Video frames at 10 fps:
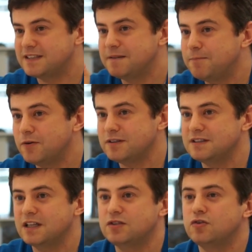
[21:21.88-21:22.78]
it's
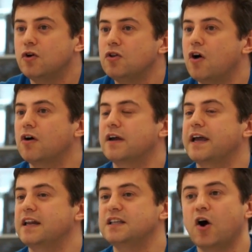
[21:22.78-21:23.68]
important that you're no longer
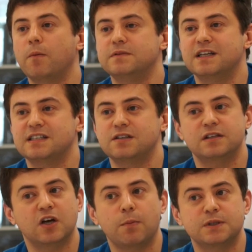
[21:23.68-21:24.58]
getting
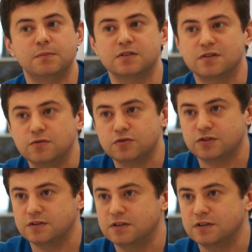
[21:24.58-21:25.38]
necessarily the optimal solution.